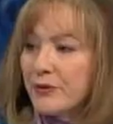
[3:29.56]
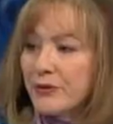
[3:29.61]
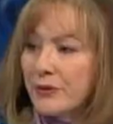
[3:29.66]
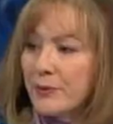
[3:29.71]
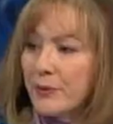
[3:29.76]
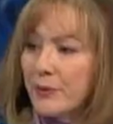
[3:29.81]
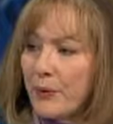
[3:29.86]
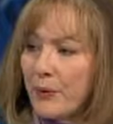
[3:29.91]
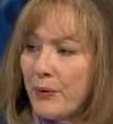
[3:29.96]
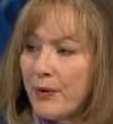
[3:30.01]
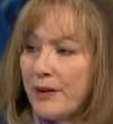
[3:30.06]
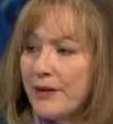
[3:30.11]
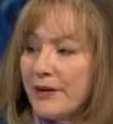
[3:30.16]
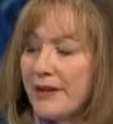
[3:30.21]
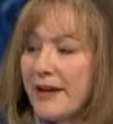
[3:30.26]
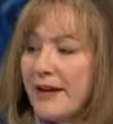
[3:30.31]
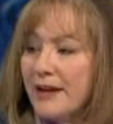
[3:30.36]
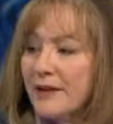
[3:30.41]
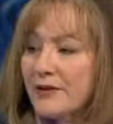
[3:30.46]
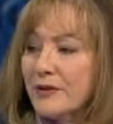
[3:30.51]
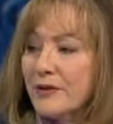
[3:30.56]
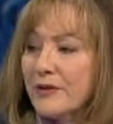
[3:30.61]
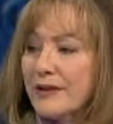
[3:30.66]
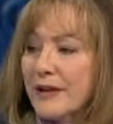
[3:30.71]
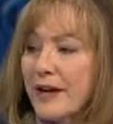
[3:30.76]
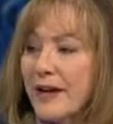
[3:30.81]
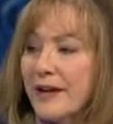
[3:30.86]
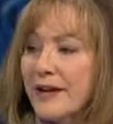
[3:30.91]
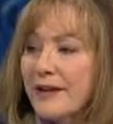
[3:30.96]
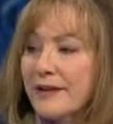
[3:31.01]
certain point in the
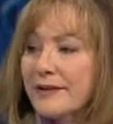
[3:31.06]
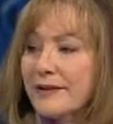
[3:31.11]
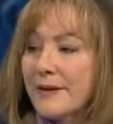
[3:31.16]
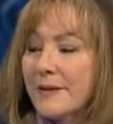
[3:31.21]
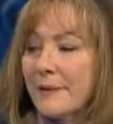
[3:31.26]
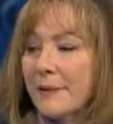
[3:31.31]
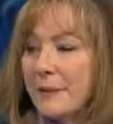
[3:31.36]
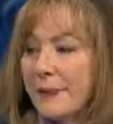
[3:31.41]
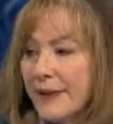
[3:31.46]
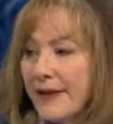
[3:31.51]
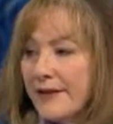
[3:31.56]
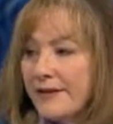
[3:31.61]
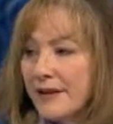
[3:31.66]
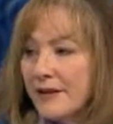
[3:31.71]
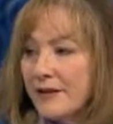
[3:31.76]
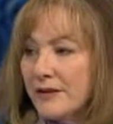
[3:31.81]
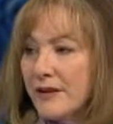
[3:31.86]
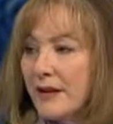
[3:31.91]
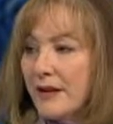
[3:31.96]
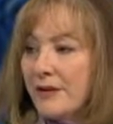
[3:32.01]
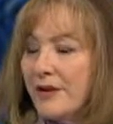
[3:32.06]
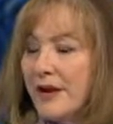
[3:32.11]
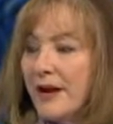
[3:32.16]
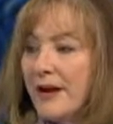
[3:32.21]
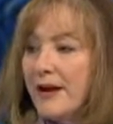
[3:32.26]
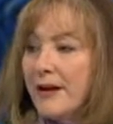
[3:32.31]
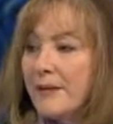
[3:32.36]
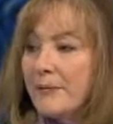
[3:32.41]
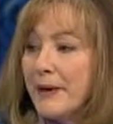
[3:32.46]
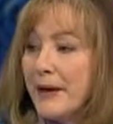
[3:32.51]
exercise, yes, I could tell
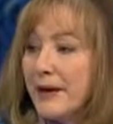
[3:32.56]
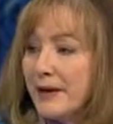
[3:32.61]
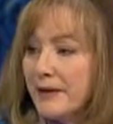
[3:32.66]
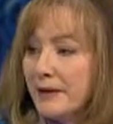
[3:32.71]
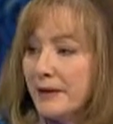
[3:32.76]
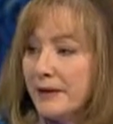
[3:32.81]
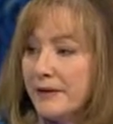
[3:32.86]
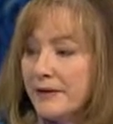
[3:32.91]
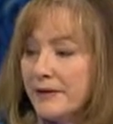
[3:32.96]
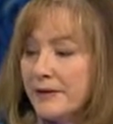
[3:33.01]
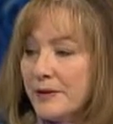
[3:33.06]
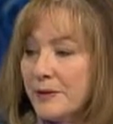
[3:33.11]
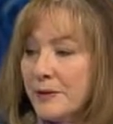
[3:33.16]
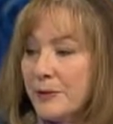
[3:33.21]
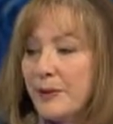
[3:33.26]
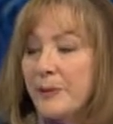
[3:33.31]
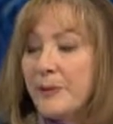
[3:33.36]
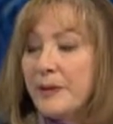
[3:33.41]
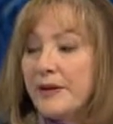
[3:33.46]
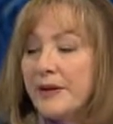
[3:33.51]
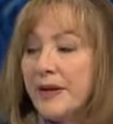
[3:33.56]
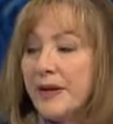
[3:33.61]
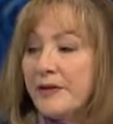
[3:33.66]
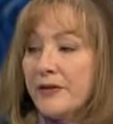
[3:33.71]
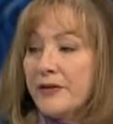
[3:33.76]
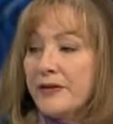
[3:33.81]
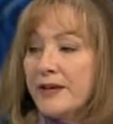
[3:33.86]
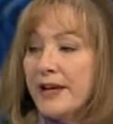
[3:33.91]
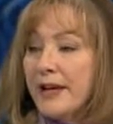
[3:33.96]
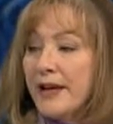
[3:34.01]
time, but I could listen to people and
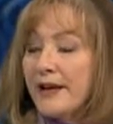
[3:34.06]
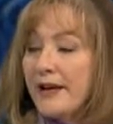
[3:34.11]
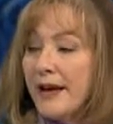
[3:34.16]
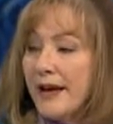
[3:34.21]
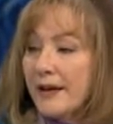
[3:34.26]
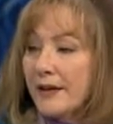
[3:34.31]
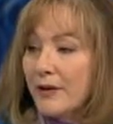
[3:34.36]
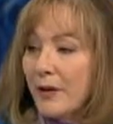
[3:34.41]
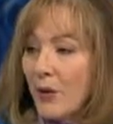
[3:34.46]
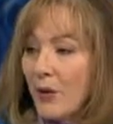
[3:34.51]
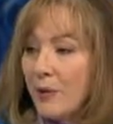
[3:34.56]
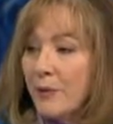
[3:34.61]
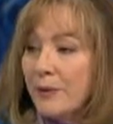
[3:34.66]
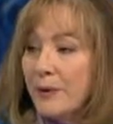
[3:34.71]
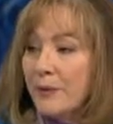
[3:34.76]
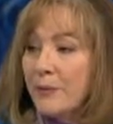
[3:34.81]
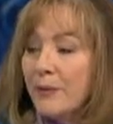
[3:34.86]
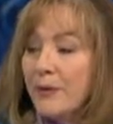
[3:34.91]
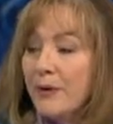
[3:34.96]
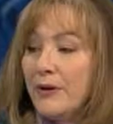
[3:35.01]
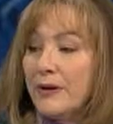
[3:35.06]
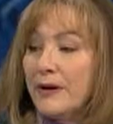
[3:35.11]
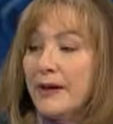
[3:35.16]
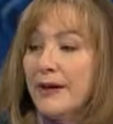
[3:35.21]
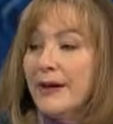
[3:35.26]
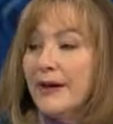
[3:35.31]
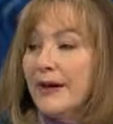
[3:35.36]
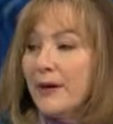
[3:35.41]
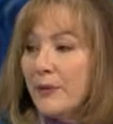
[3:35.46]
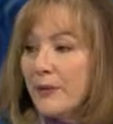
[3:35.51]
understand. I could open a book,
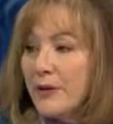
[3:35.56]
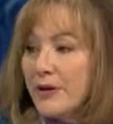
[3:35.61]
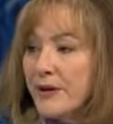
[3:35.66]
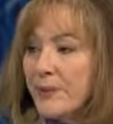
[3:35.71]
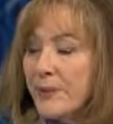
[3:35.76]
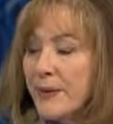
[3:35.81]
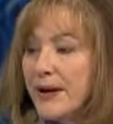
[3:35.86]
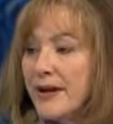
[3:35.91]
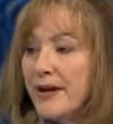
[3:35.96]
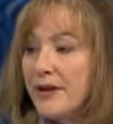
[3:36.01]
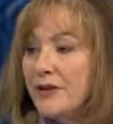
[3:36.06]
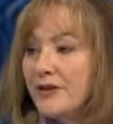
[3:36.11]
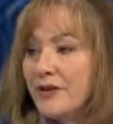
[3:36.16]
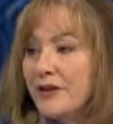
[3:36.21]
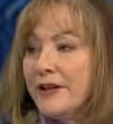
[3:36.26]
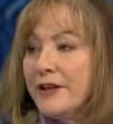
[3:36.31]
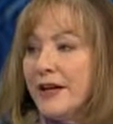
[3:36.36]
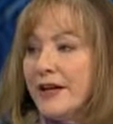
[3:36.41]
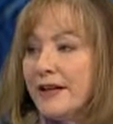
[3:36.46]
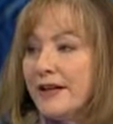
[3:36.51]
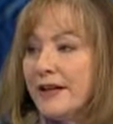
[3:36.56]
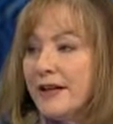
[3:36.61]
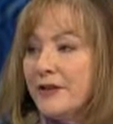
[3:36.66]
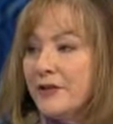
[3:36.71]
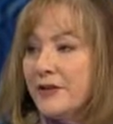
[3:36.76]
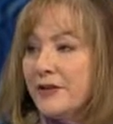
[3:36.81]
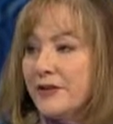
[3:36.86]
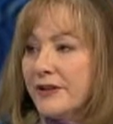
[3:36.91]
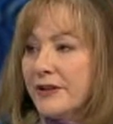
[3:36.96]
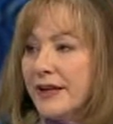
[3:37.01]
read a page, and I could
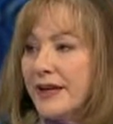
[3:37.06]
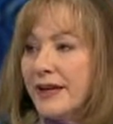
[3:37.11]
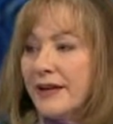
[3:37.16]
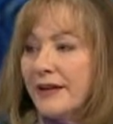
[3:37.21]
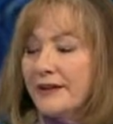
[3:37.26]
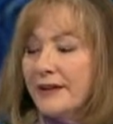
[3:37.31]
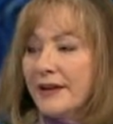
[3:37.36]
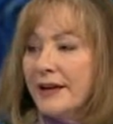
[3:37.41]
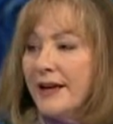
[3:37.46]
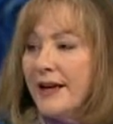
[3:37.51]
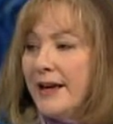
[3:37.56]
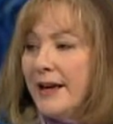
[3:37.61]
understand.